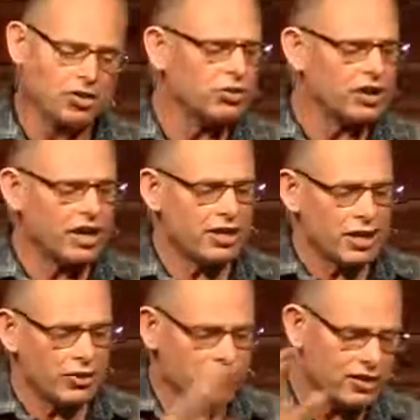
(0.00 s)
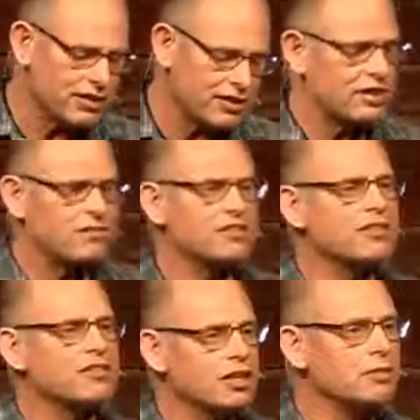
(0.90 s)
want to let you know that this series is
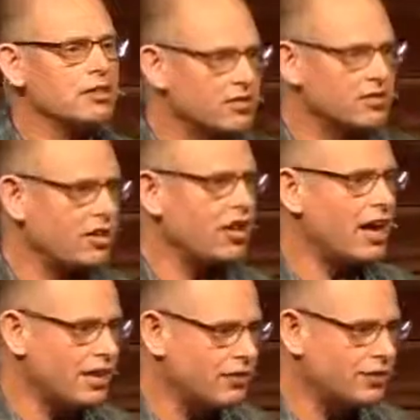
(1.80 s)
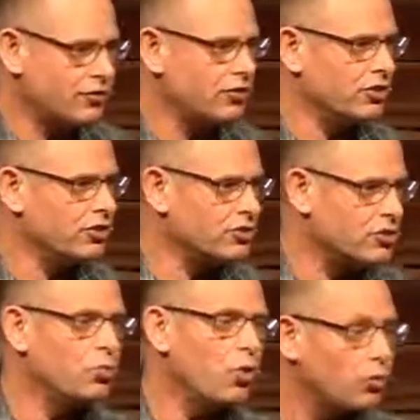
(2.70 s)
going to be slightly different to what